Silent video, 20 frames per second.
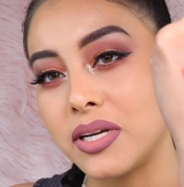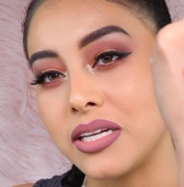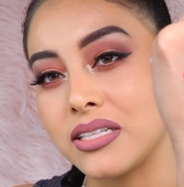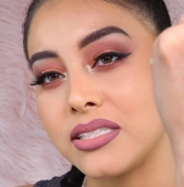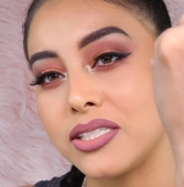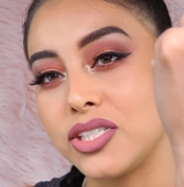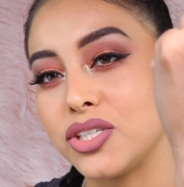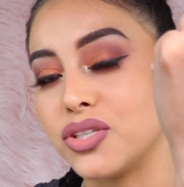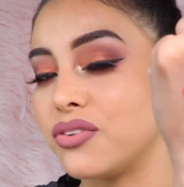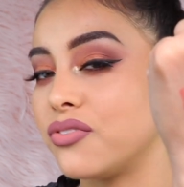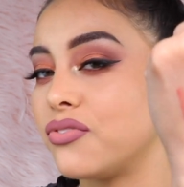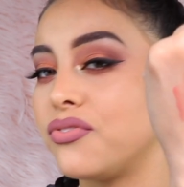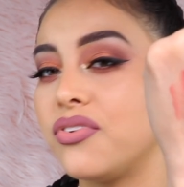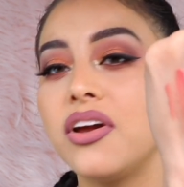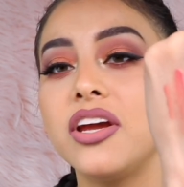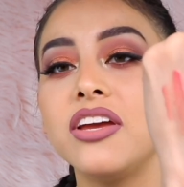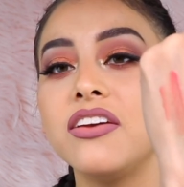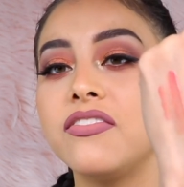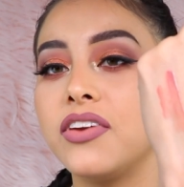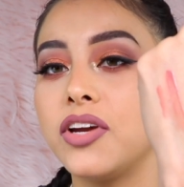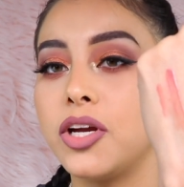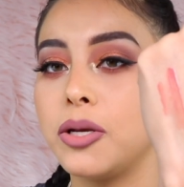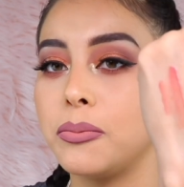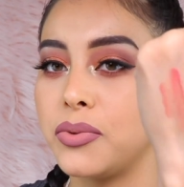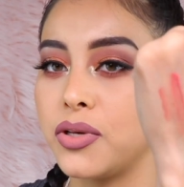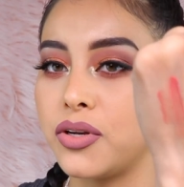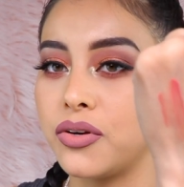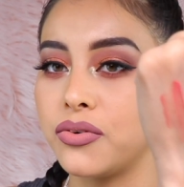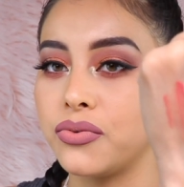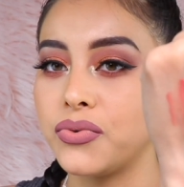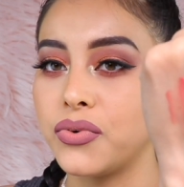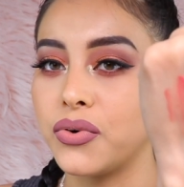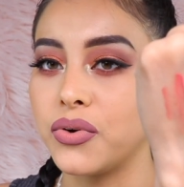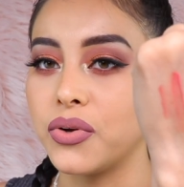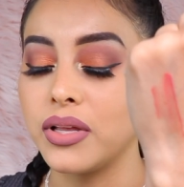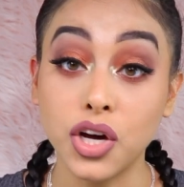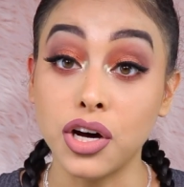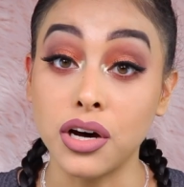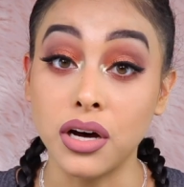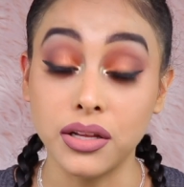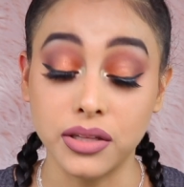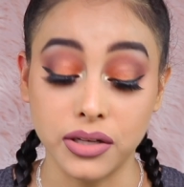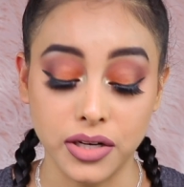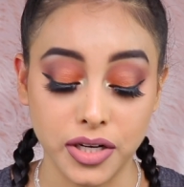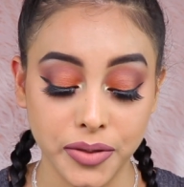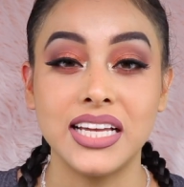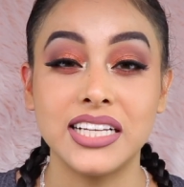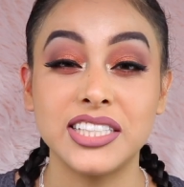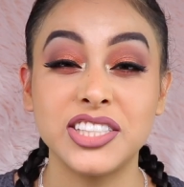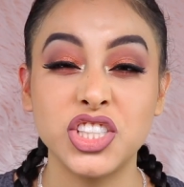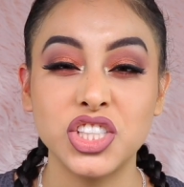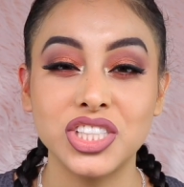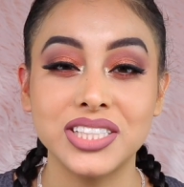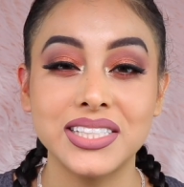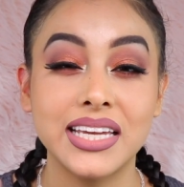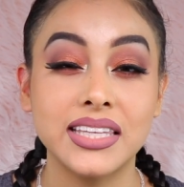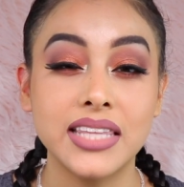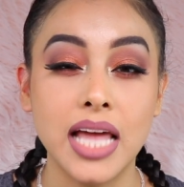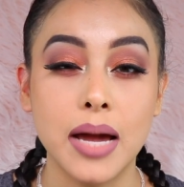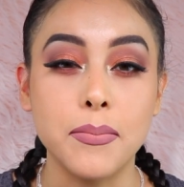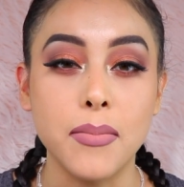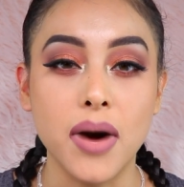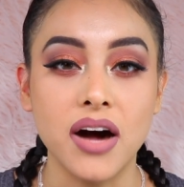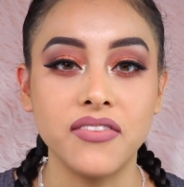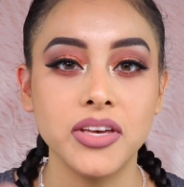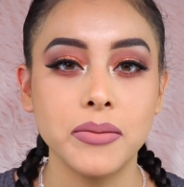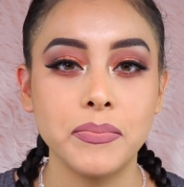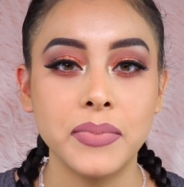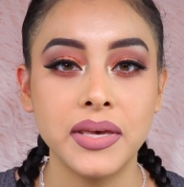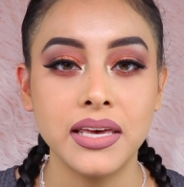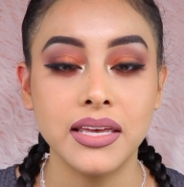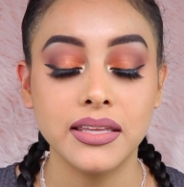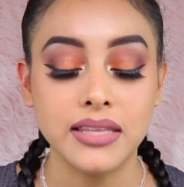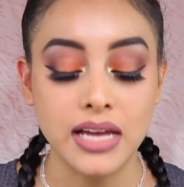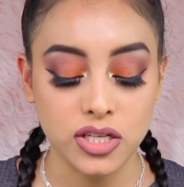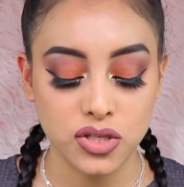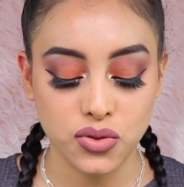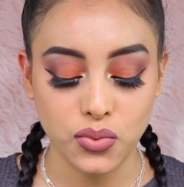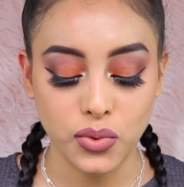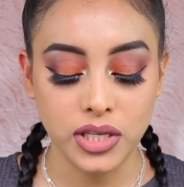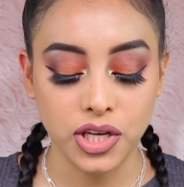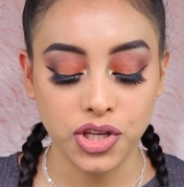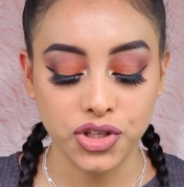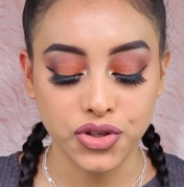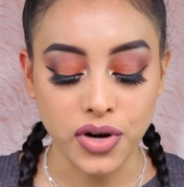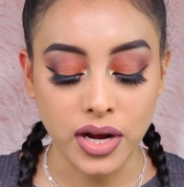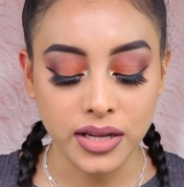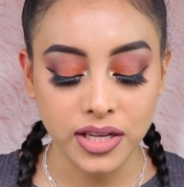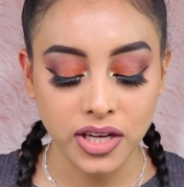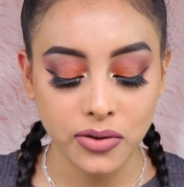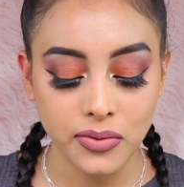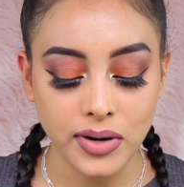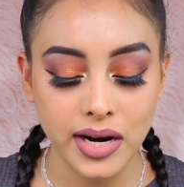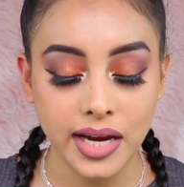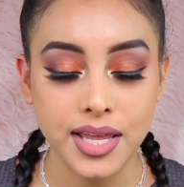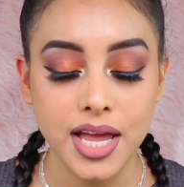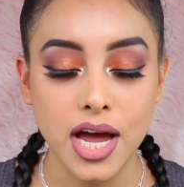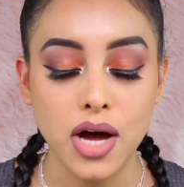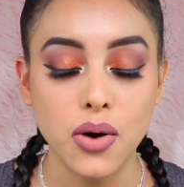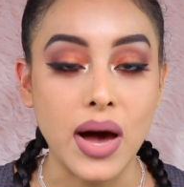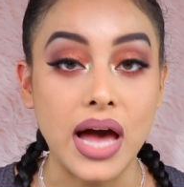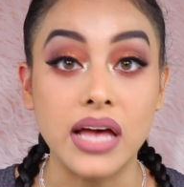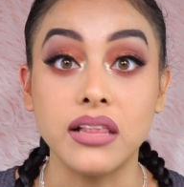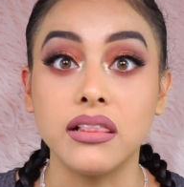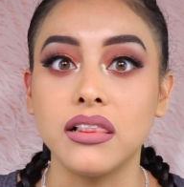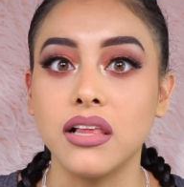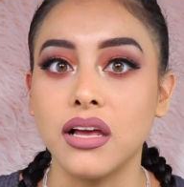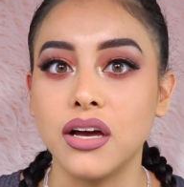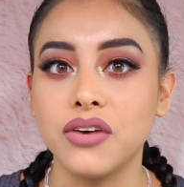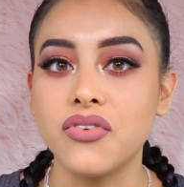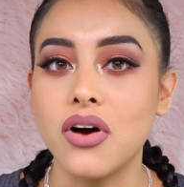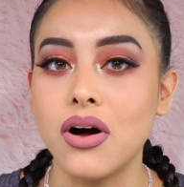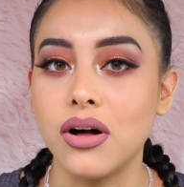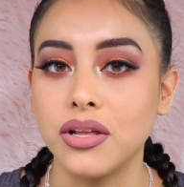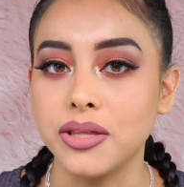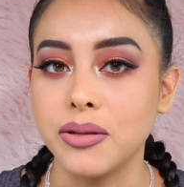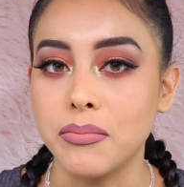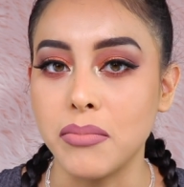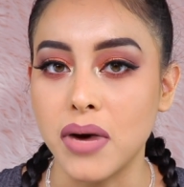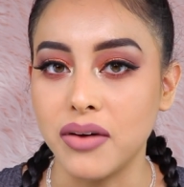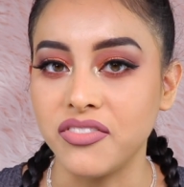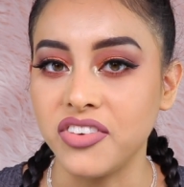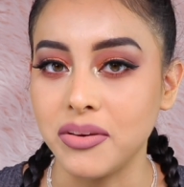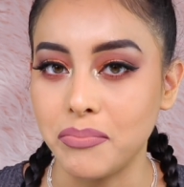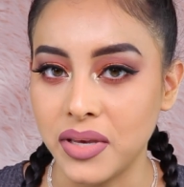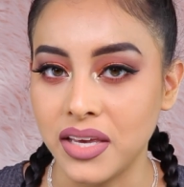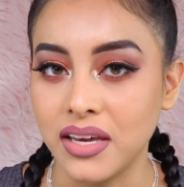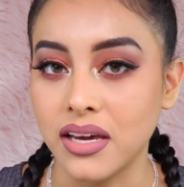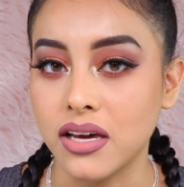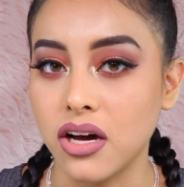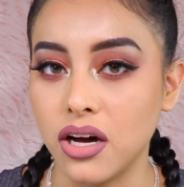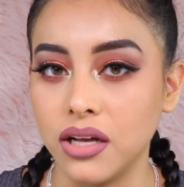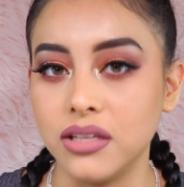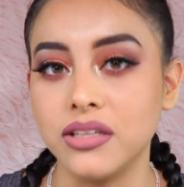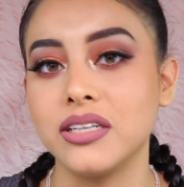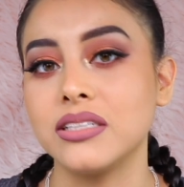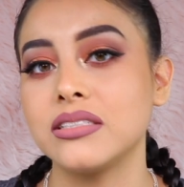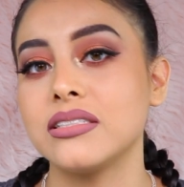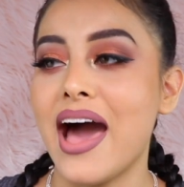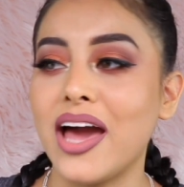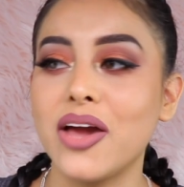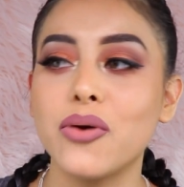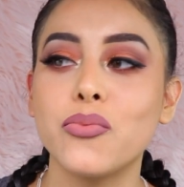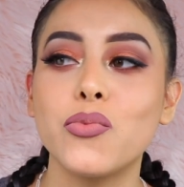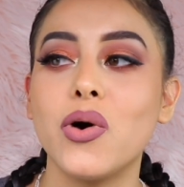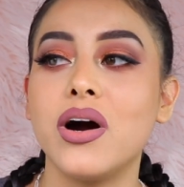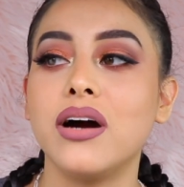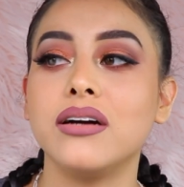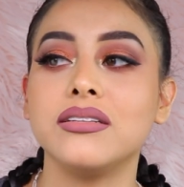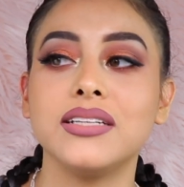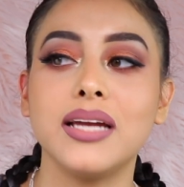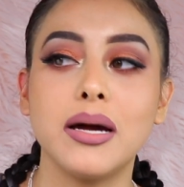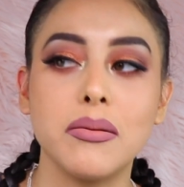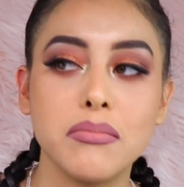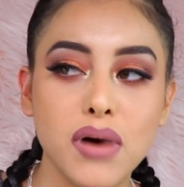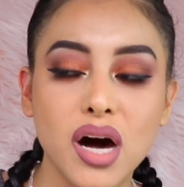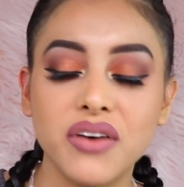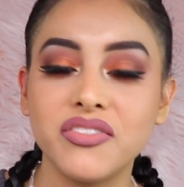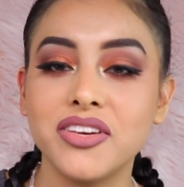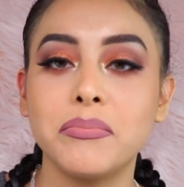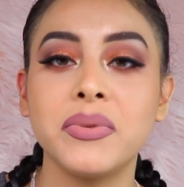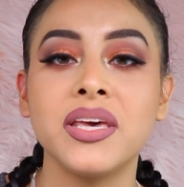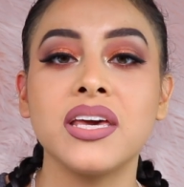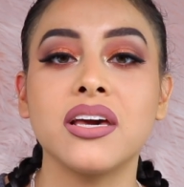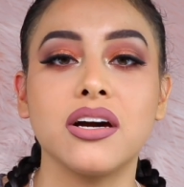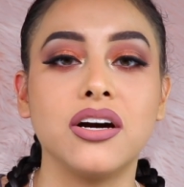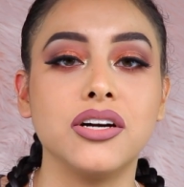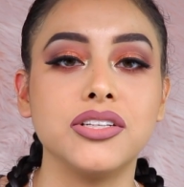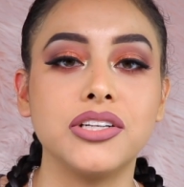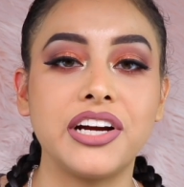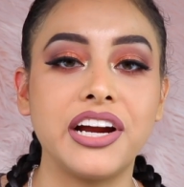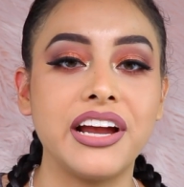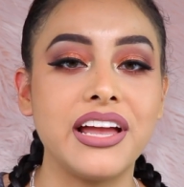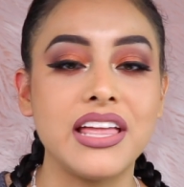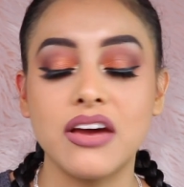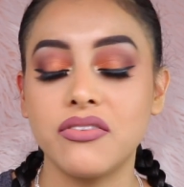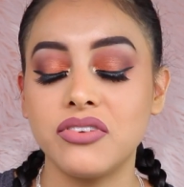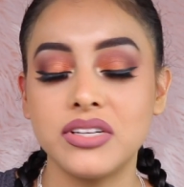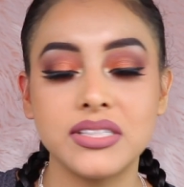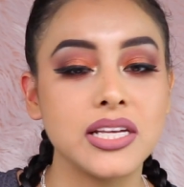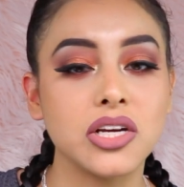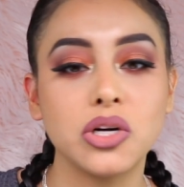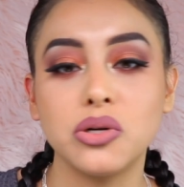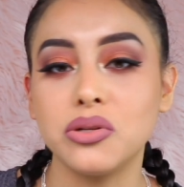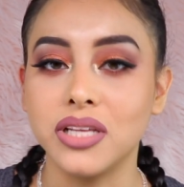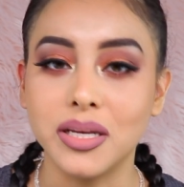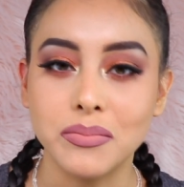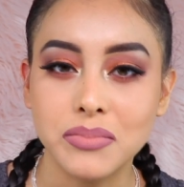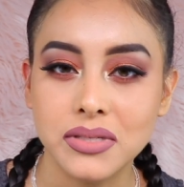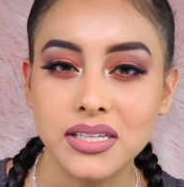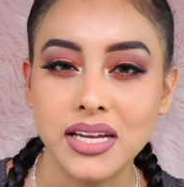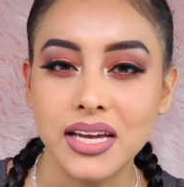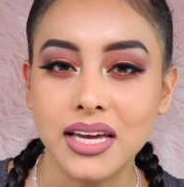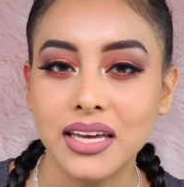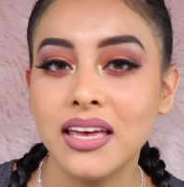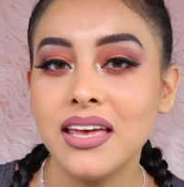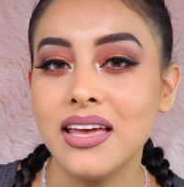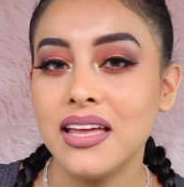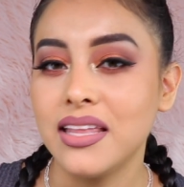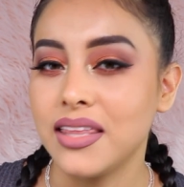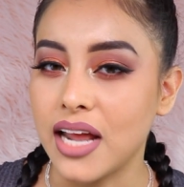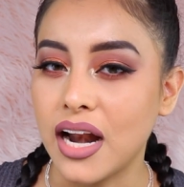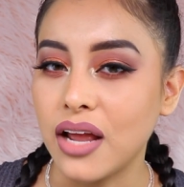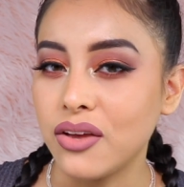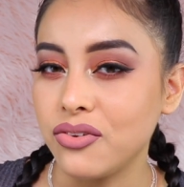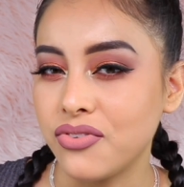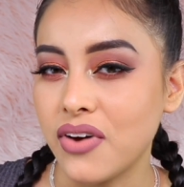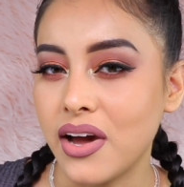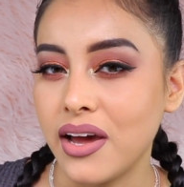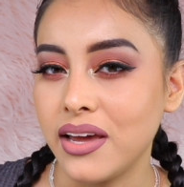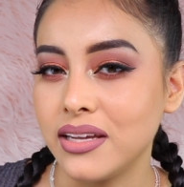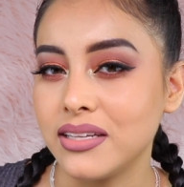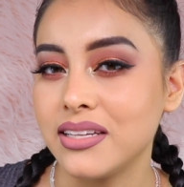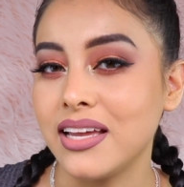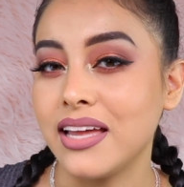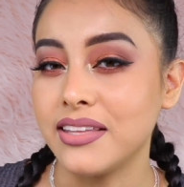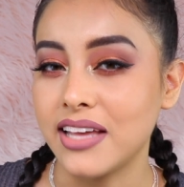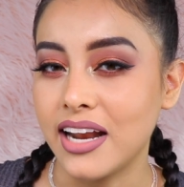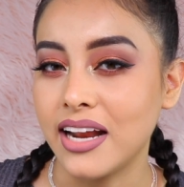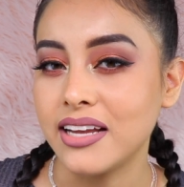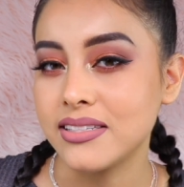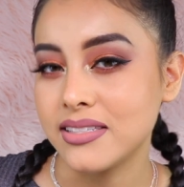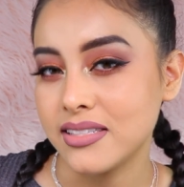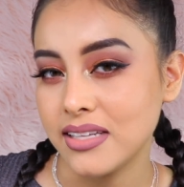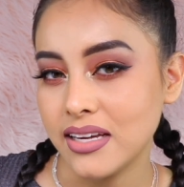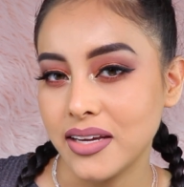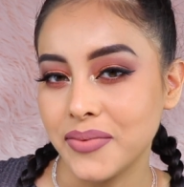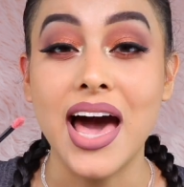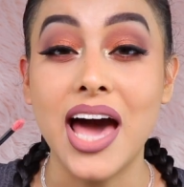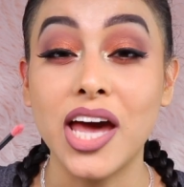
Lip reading: but it's still very beautiful color. It's just like that mauvey pink that's really trending right now. I love all the mauvey pink colors. I want a mauvey pink color in every single lipstick that I find and that I see.